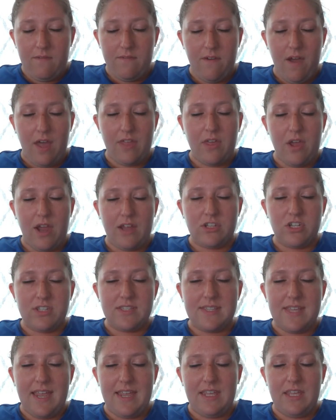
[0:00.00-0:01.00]
father i
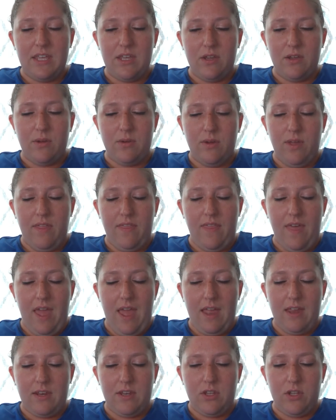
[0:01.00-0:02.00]
just thank you
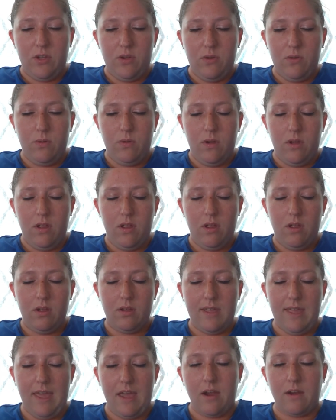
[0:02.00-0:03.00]
that you
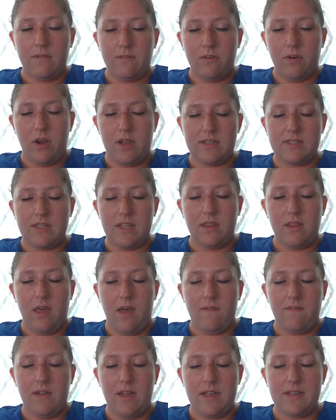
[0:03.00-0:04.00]
care for us and
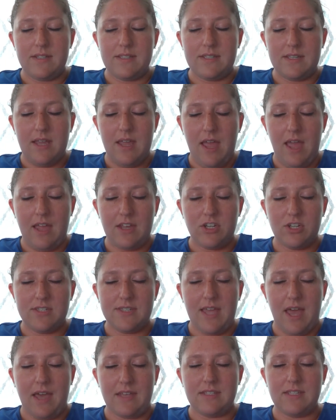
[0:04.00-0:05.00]
love us. I just
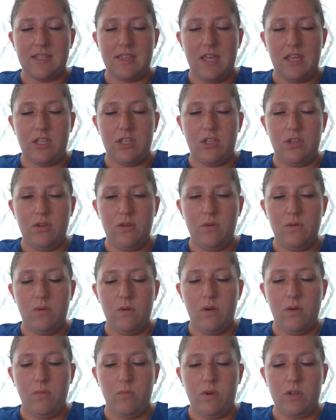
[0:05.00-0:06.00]
ask that
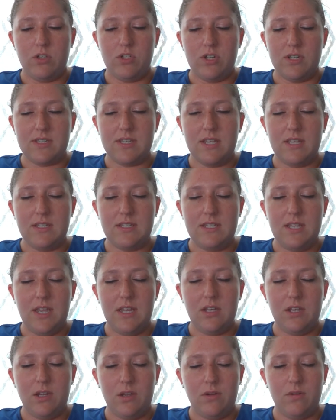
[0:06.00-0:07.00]
you would just
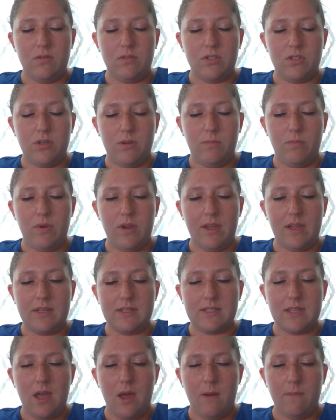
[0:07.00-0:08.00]
continue to bring
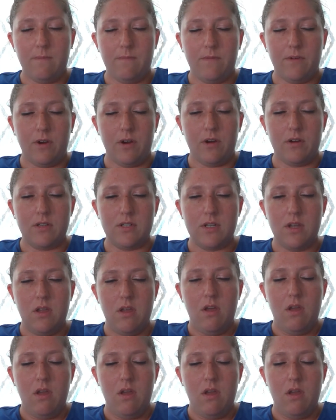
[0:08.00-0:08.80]
us comfort